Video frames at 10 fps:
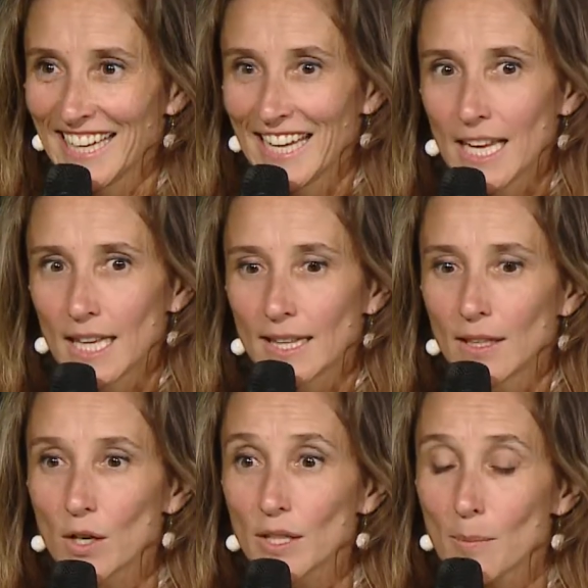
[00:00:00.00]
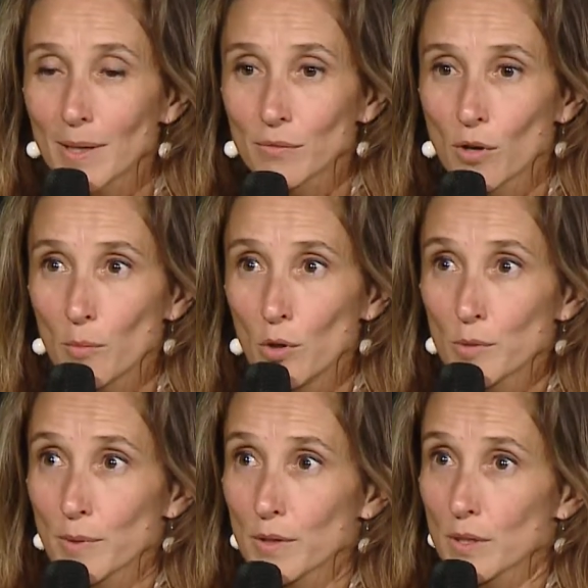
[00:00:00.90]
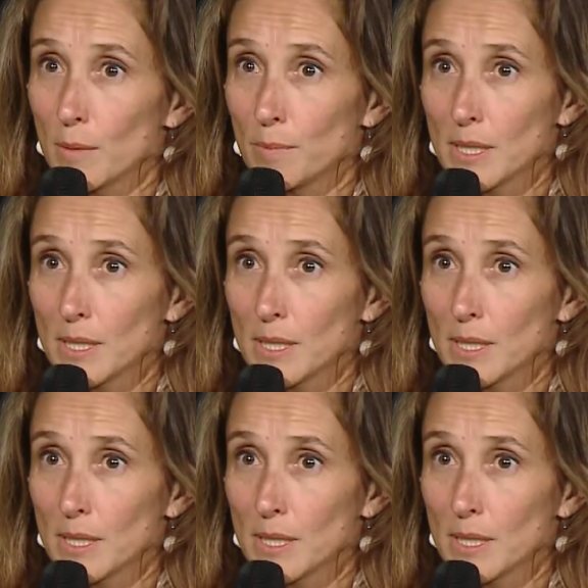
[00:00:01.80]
it, things will be done.